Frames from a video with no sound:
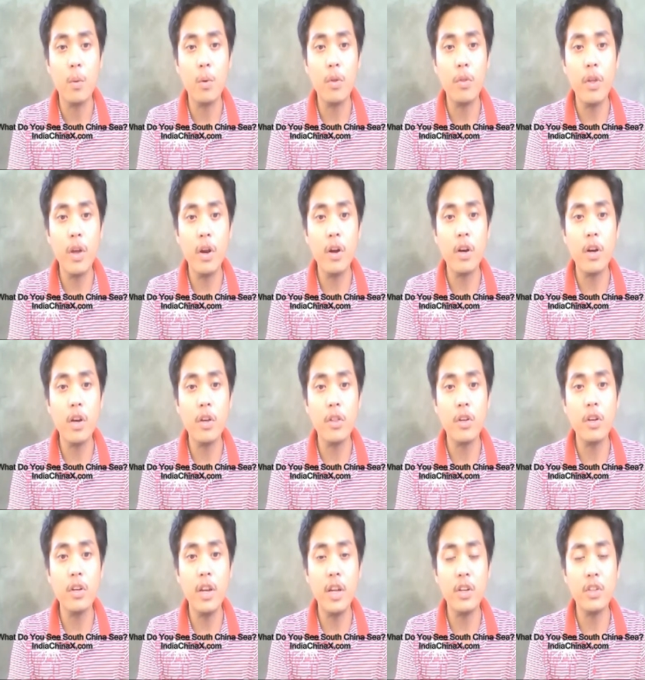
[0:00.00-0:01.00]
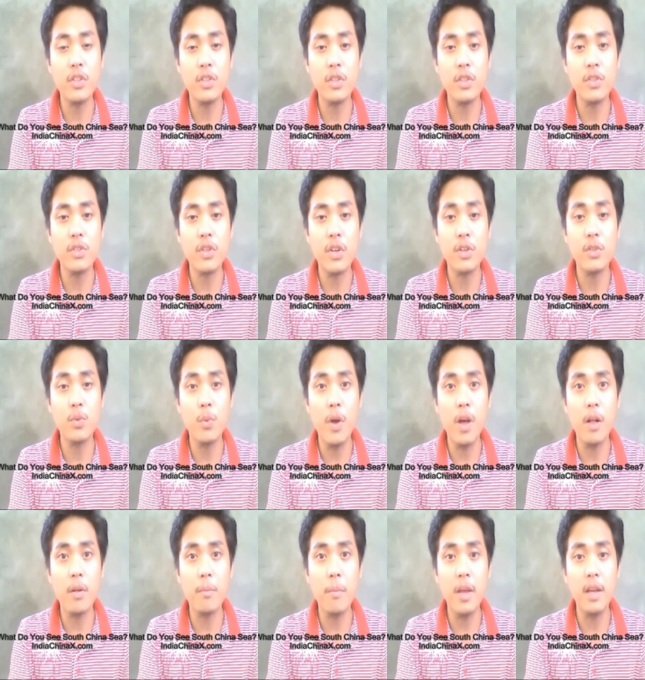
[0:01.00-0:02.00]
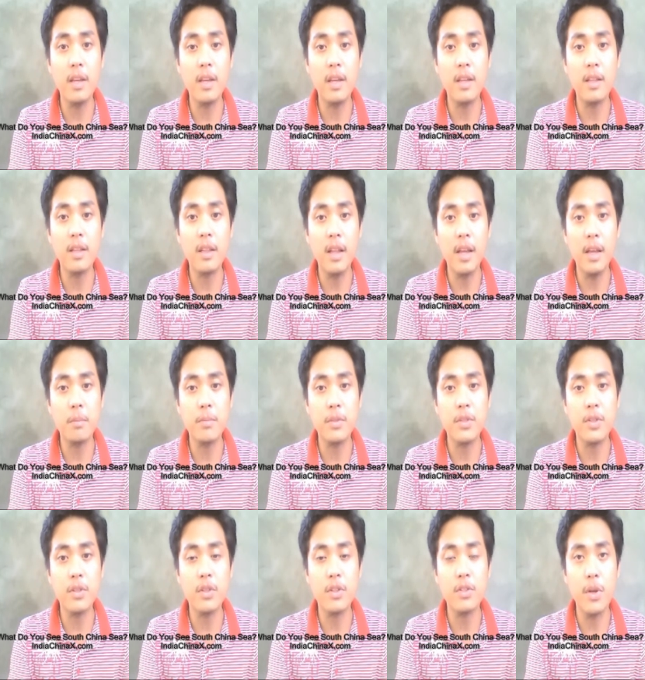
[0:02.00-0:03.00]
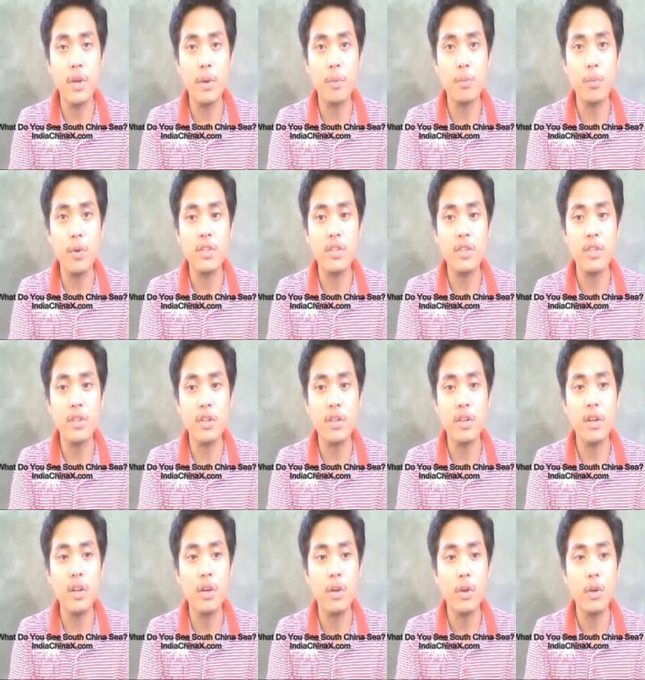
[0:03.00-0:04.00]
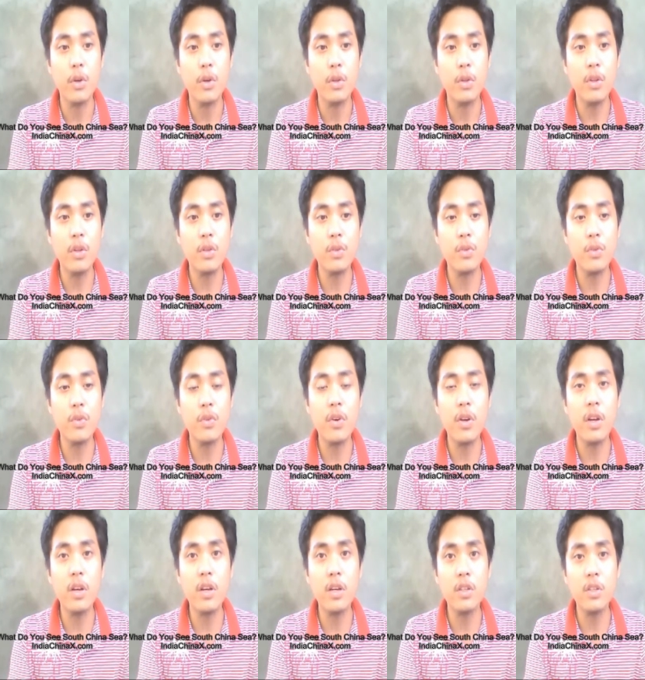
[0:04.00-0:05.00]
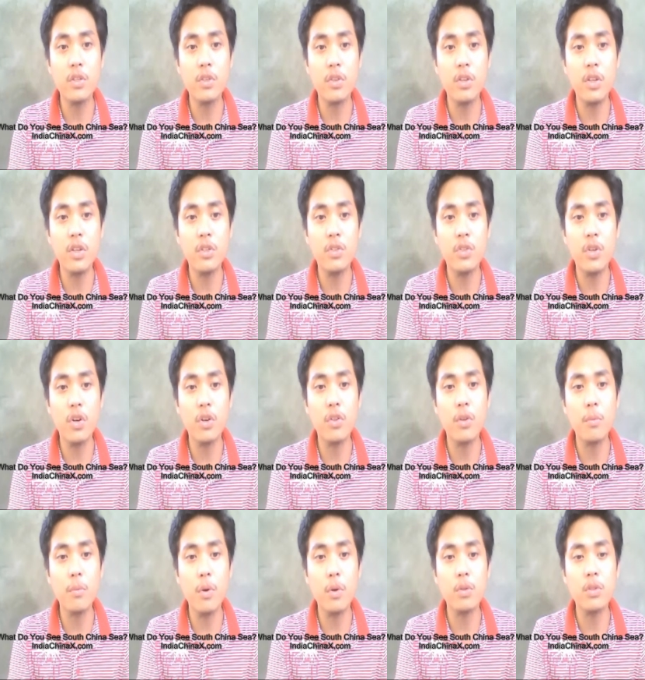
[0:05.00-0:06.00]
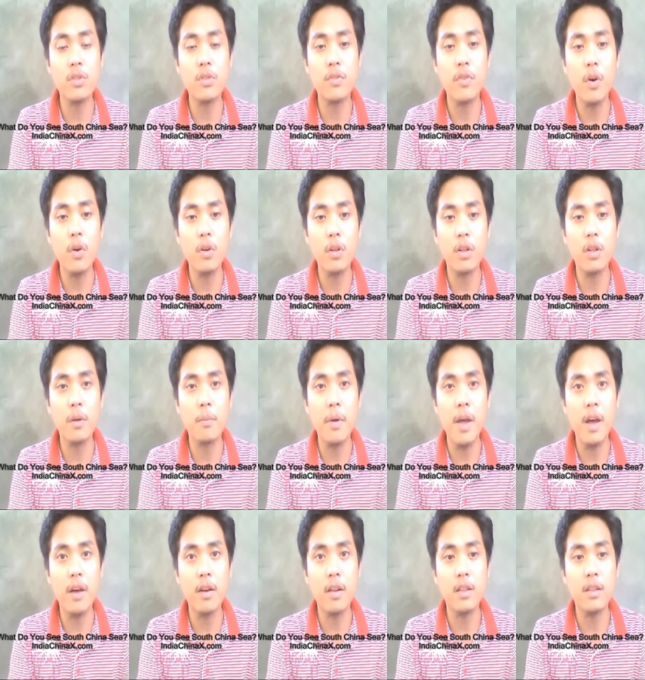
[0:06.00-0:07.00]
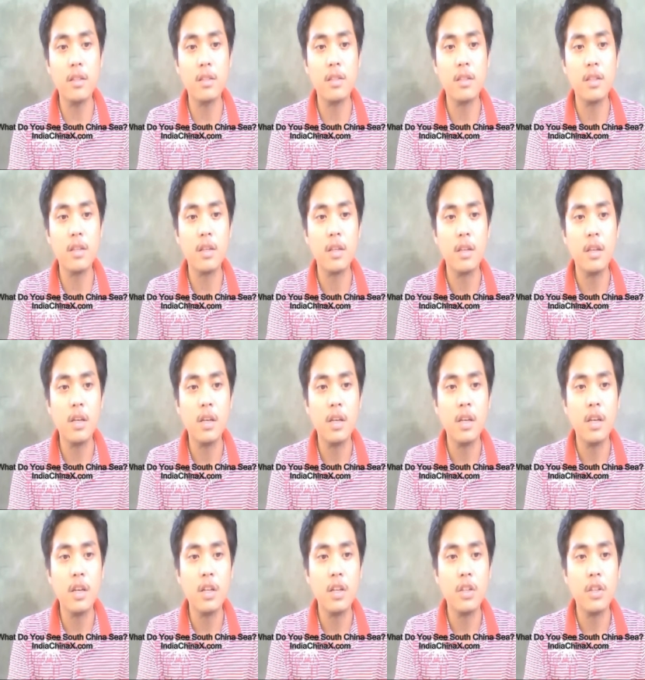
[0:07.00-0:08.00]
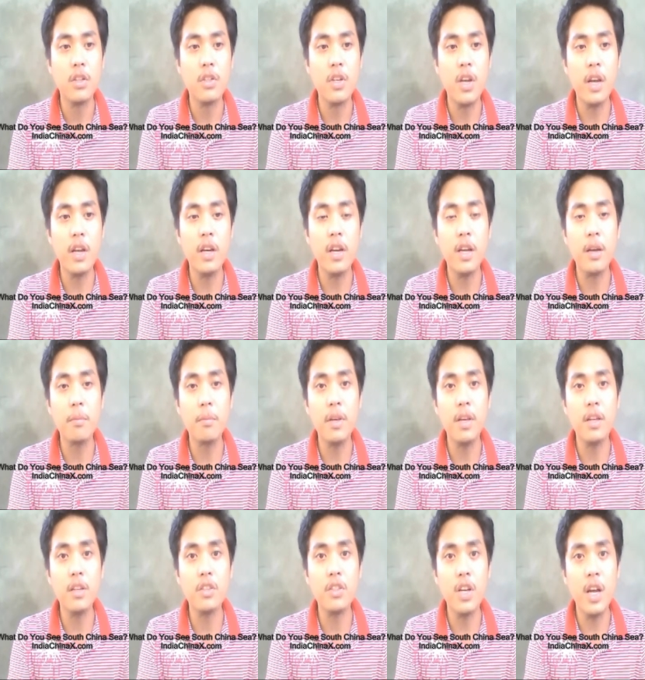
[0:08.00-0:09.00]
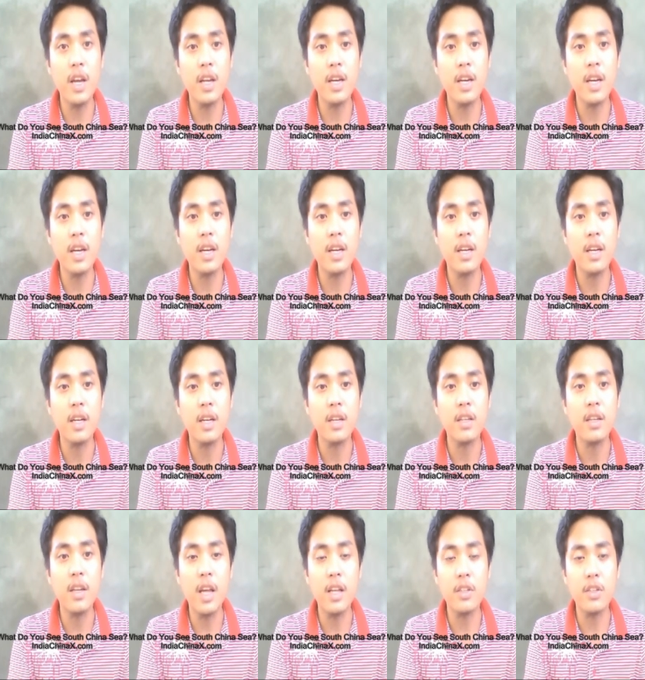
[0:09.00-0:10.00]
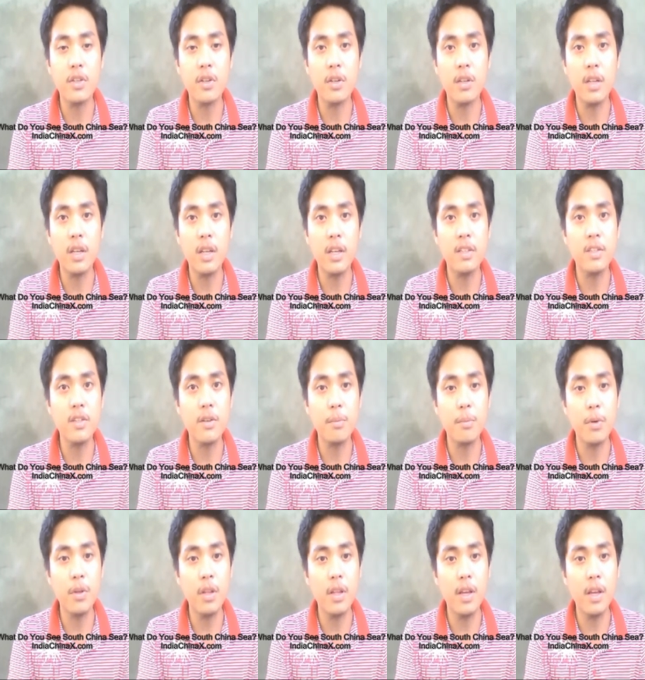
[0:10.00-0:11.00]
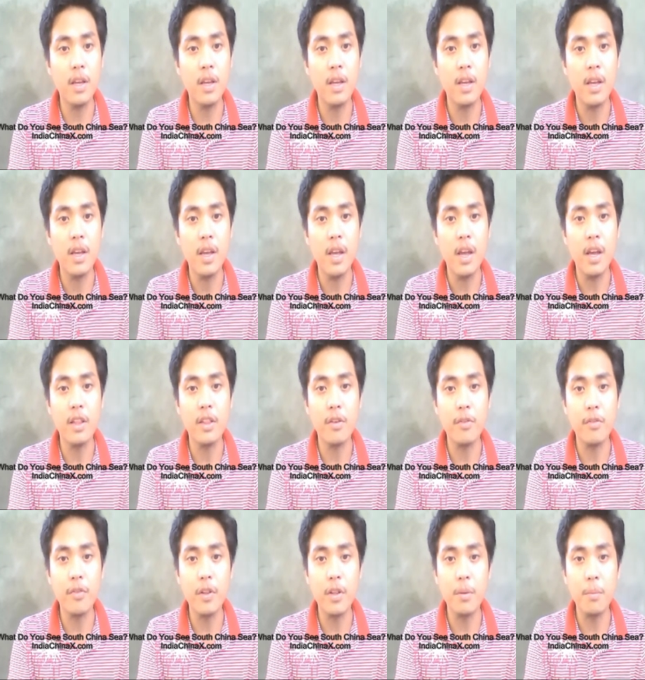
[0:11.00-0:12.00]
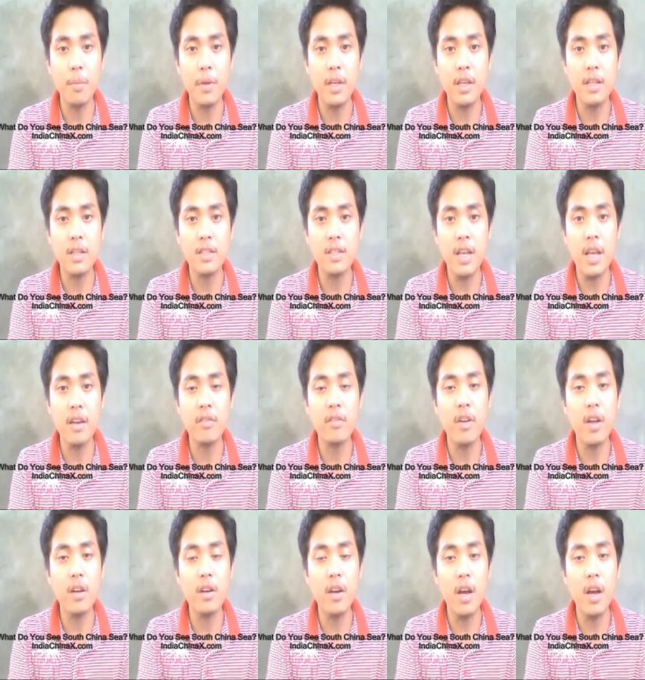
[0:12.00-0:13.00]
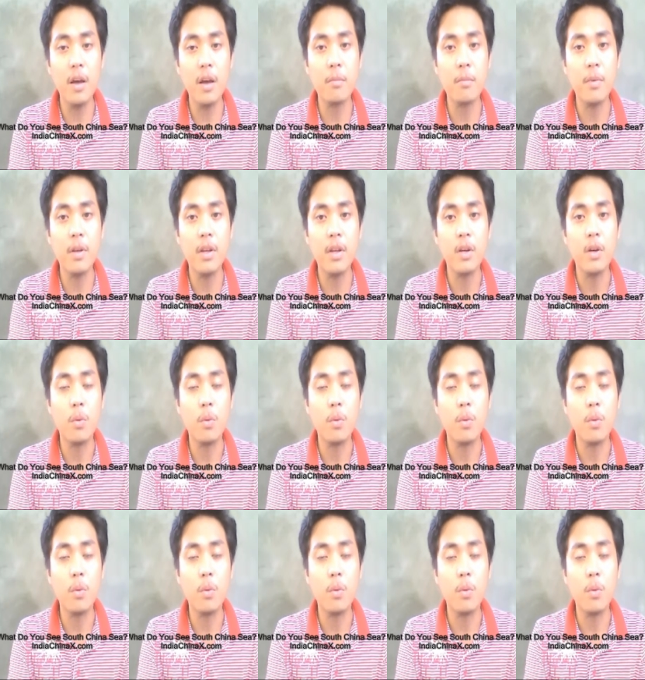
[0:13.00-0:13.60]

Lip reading: While there are other nations as well making claims on the same region, these three countries are the most vocal about it. China, being China, naturally is the bully, and the Philippines and Vietnam,